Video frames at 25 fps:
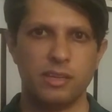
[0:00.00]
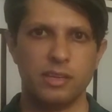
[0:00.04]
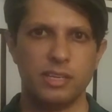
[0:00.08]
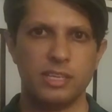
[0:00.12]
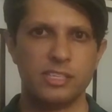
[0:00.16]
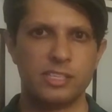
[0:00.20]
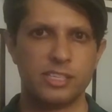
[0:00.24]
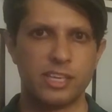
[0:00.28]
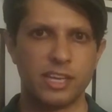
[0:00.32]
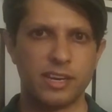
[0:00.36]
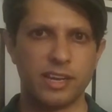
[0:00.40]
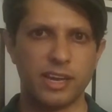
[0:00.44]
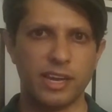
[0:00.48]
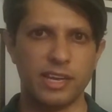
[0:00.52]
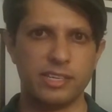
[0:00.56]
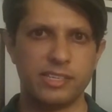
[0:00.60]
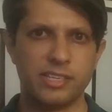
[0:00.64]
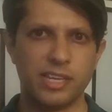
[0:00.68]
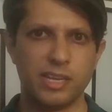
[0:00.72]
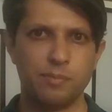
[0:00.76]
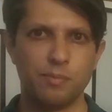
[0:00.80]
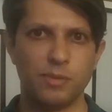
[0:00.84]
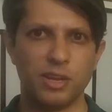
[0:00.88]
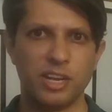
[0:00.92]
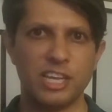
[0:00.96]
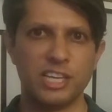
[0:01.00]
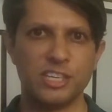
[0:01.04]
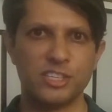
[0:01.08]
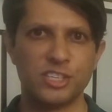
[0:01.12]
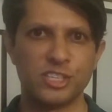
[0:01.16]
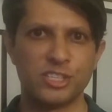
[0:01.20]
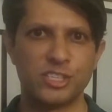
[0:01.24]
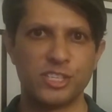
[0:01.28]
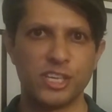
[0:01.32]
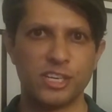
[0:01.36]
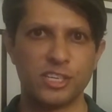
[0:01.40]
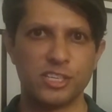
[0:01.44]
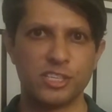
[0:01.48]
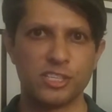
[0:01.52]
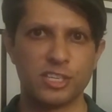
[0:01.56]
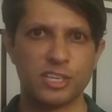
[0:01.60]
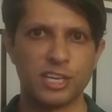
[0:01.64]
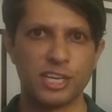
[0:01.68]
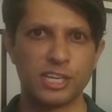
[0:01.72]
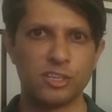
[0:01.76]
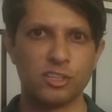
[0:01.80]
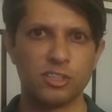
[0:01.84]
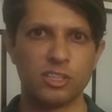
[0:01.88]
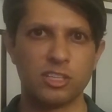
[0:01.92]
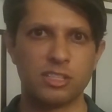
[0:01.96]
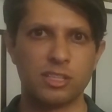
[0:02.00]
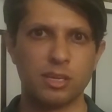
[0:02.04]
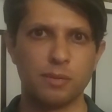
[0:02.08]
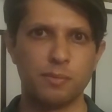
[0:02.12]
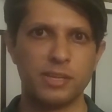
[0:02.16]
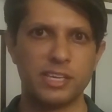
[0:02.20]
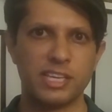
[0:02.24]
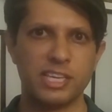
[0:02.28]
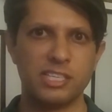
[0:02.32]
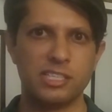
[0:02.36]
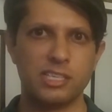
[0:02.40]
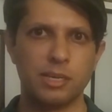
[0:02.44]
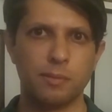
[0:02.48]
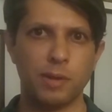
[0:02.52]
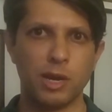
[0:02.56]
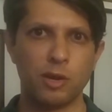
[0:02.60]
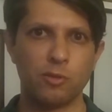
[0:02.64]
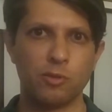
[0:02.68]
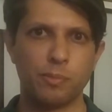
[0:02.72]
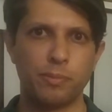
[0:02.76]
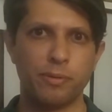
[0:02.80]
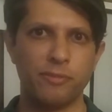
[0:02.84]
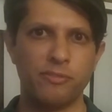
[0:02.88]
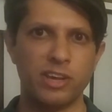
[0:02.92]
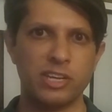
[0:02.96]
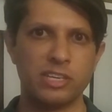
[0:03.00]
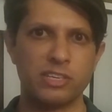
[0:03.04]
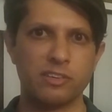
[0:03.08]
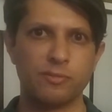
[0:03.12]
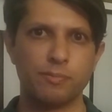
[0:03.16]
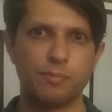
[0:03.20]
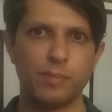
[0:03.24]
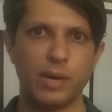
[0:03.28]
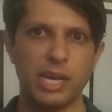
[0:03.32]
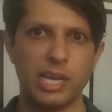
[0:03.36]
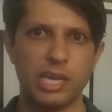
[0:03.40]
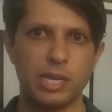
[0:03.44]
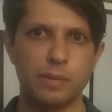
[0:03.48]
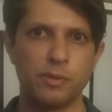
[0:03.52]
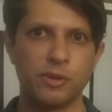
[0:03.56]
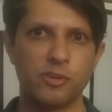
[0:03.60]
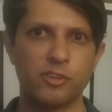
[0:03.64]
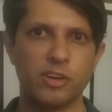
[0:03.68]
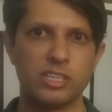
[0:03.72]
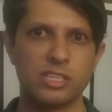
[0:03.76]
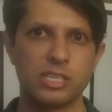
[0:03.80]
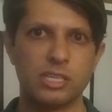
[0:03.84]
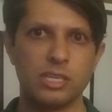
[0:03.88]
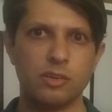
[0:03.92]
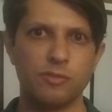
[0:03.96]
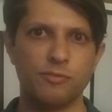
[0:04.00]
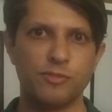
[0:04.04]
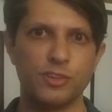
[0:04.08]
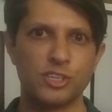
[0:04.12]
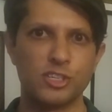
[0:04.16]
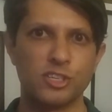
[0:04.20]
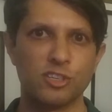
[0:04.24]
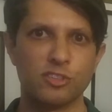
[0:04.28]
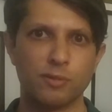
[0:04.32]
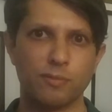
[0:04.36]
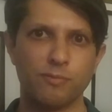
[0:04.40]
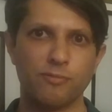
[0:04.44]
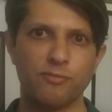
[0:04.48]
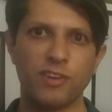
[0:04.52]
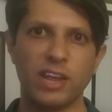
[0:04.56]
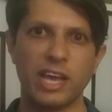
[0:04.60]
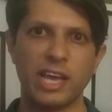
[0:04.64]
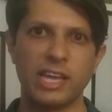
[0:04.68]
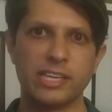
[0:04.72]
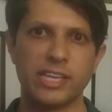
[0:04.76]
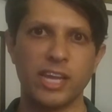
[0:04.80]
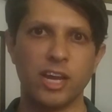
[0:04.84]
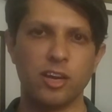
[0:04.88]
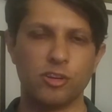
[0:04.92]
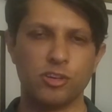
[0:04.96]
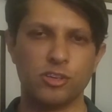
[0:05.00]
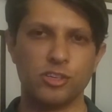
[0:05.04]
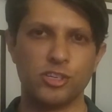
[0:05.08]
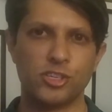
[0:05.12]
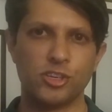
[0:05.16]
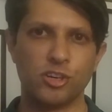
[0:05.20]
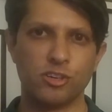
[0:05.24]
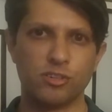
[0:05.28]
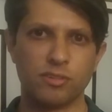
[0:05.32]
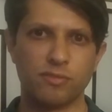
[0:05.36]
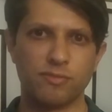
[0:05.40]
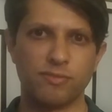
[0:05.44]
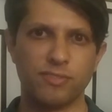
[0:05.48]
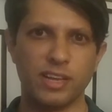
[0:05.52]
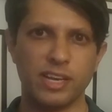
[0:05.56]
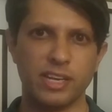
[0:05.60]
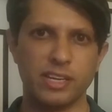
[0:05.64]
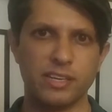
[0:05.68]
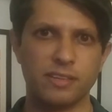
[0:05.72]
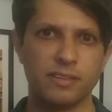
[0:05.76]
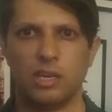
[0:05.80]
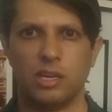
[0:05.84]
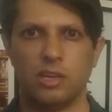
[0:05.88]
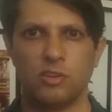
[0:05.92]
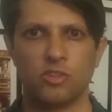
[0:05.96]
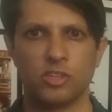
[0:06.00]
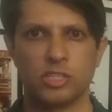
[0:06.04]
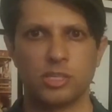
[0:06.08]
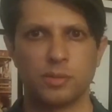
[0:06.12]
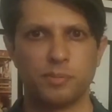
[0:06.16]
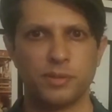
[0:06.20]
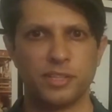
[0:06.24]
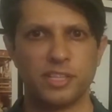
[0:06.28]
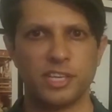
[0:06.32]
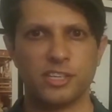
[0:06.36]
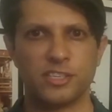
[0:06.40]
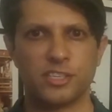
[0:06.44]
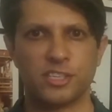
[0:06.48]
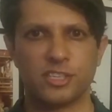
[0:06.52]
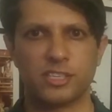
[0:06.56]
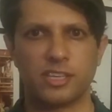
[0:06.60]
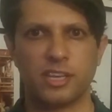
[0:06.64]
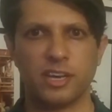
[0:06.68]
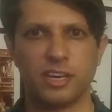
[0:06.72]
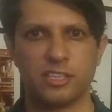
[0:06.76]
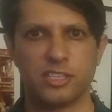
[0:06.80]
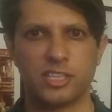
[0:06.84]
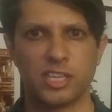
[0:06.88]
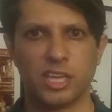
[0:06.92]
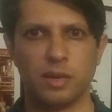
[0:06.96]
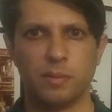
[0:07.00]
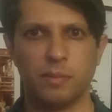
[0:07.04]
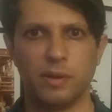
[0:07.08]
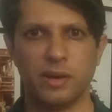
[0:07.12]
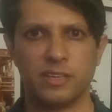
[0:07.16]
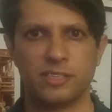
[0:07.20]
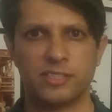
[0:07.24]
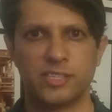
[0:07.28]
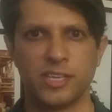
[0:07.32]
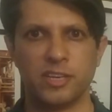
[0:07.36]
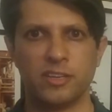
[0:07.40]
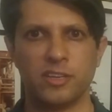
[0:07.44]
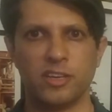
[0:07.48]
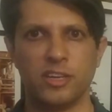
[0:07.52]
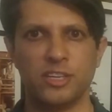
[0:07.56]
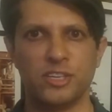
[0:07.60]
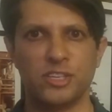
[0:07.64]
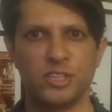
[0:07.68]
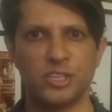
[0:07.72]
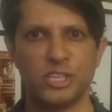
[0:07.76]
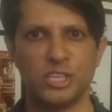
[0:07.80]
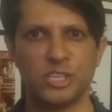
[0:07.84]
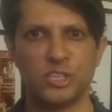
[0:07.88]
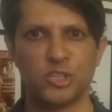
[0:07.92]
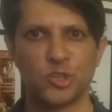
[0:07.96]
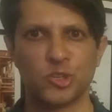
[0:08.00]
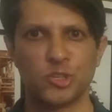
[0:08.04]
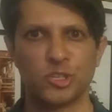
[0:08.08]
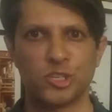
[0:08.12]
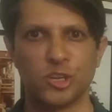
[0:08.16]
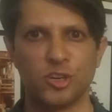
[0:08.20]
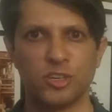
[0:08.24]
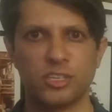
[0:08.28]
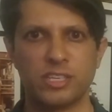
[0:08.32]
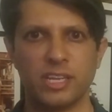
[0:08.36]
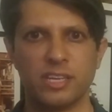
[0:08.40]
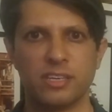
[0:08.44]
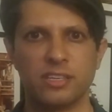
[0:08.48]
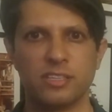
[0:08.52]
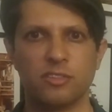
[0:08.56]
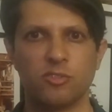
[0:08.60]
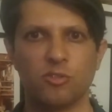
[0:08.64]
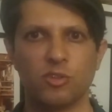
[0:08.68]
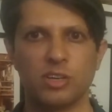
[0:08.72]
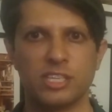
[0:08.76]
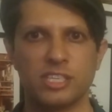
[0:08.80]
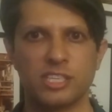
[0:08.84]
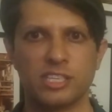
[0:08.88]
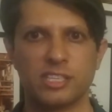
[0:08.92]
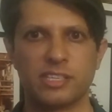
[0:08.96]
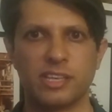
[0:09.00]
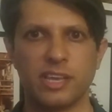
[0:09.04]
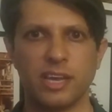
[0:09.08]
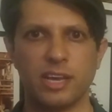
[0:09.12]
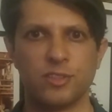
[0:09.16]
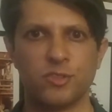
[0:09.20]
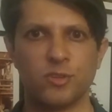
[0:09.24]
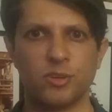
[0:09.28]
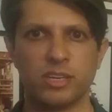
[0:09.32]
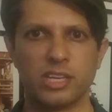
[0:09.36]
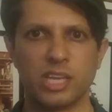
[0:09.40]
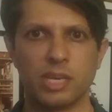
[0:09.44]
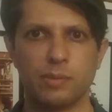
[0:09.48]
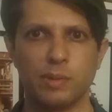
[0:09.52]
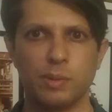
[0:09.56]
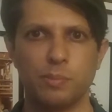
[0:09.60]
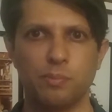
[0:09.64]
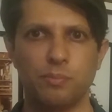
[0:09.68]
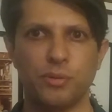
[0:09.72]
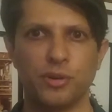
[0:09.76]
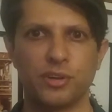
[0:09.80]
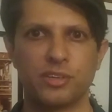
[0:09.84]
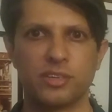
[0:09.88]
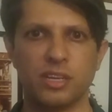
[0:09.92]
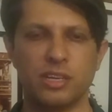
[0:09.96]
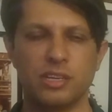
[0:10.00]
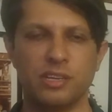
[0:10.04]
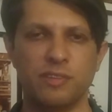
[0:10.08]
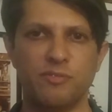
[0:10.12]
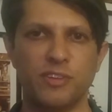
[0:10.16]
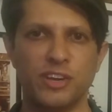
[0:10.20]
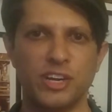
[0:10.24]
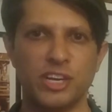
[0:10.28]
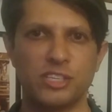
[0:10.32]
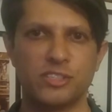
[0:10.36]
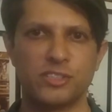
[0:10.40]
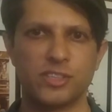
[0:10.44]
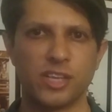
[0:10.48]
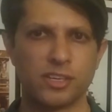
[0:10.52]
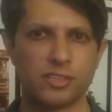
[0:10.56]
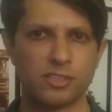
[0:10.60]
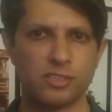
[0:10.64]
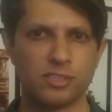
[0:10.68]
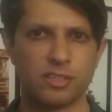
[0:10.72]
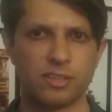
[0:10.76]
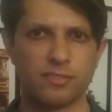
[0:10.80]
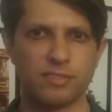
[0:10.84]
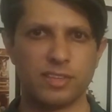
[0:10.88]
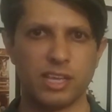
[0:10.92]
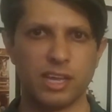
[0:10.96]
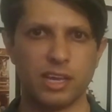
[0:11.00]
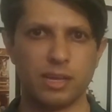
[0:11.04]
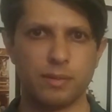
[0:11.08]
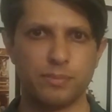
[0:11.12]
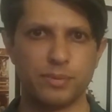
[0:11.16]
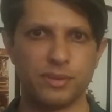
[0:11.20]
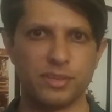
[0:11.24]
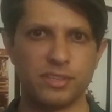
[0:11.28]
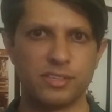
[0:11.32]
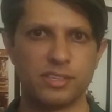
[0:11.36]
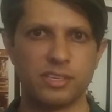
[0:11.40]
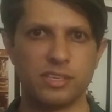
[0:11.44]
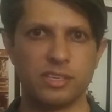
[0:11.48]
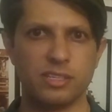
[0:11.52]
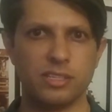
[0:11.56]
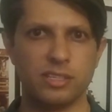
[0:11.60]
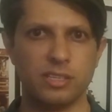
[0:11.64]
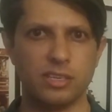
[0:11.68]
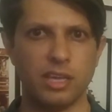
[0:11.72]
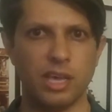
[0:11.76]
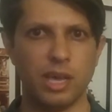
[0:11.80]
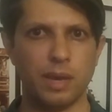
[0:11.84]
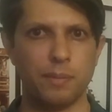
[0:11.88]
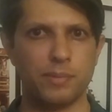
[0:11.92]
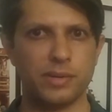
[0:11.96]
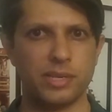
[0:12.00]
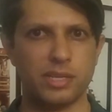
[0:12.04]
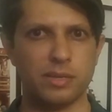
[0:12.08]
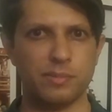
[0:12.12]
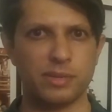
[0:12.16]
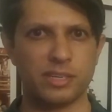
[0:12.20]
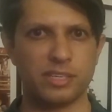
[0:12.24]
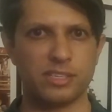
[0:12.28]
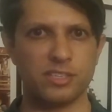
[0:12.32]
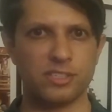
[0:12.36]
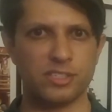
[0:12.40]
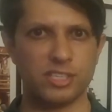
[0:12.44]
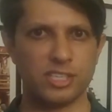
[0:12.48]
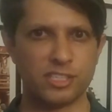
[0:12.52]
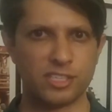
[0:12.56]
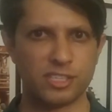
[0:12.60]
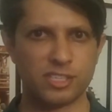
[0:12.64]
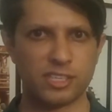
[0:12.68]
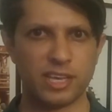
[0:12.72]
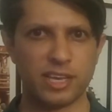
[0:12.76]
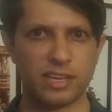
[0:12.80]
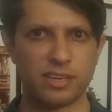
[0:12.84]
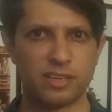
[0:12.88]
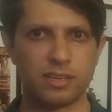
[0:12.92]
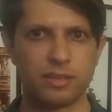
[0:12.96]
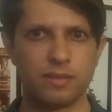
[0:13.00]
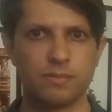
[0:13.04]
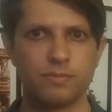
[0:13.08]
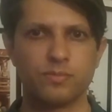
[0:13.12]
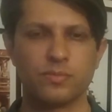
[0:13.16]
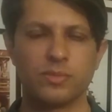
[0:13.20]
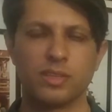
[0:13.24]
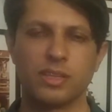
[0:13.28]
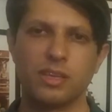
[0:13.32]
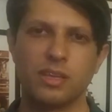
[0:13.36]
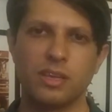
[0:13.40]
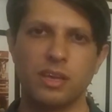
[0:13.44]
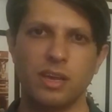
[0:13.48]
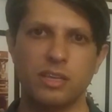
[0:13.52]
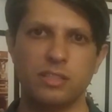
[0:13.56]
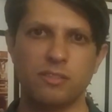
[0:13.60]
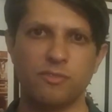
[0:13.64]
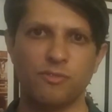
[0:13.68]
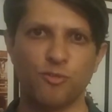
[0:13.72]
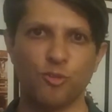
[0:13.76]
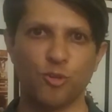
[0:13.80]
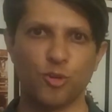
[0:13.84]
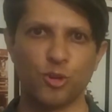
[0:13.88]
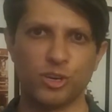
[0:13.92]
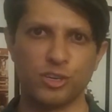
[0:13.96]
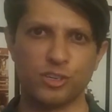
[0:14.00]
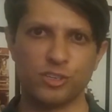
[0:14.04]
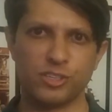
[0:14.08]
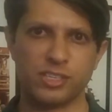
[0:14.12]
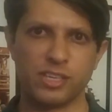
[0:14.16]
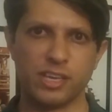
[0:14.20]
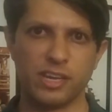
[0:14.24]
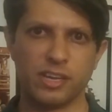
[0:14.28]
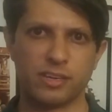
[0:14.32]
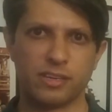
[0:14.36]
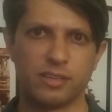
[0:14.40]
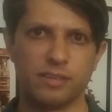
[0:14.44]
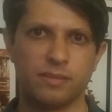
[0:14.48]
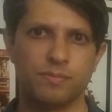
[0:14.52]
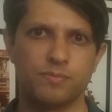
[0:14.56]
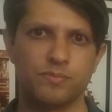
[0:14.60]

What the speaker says: In Chennai, 10 Malaysian citizens linked to the Tablighi Jamaat were prevented by immigration officials from flying out on a charter flight. In Uttar Pradesh's Ghaziabad, 10 Indonesians who attended the religious gathering have been booked under various sections of the IPC, the Epidemic Diseases Act, and the Foreigners Act.